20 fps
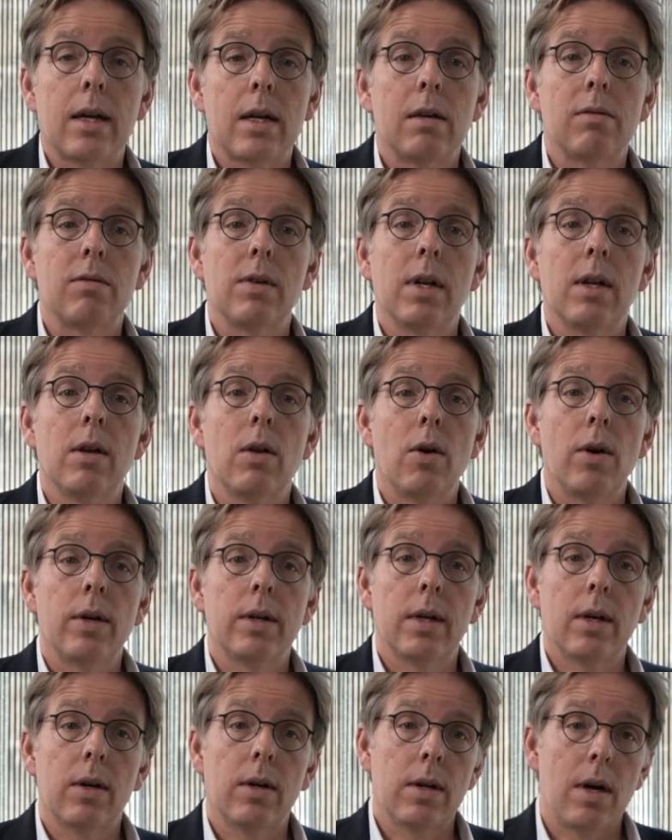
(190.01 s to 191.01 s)
actively
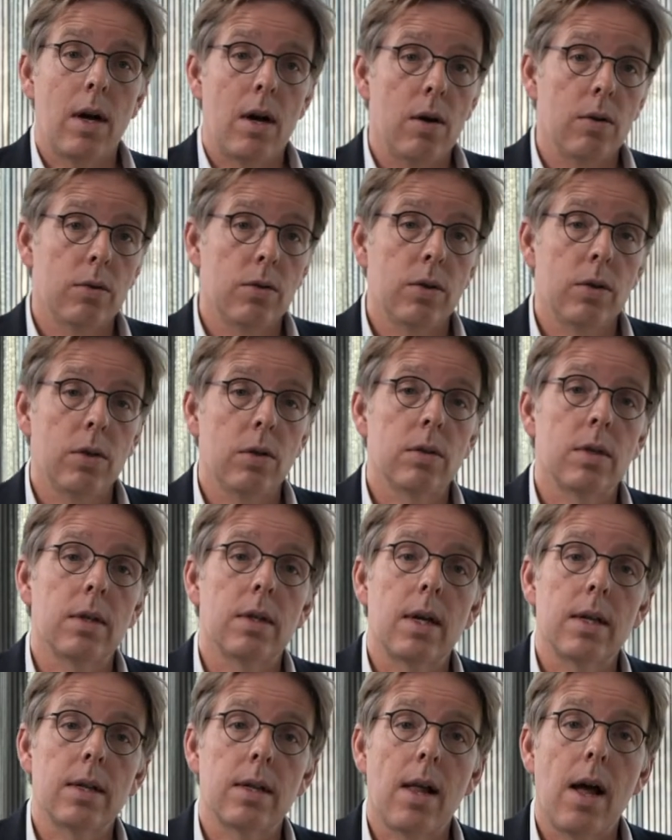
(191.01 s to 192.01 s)
learning on how to
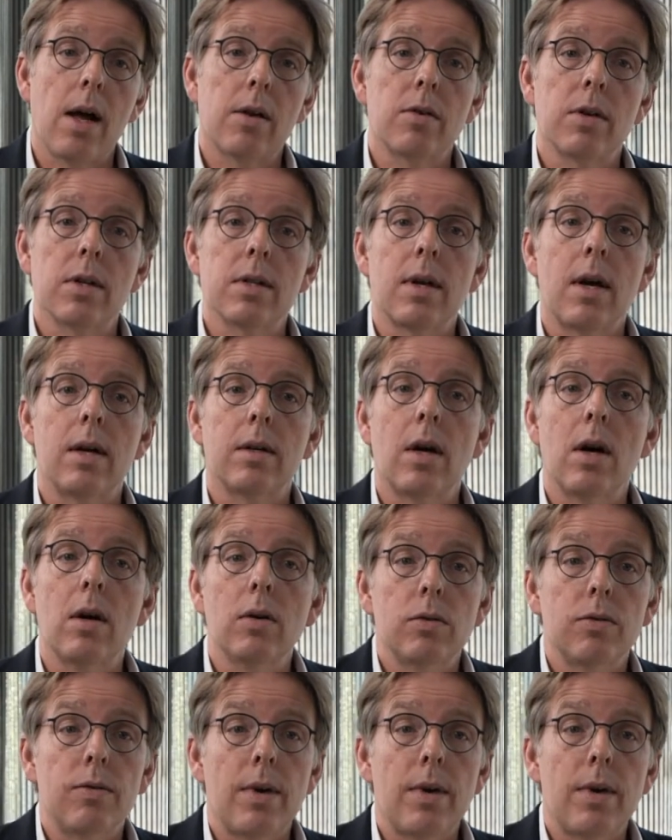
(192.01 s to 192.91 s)
use intestinal ultrasound,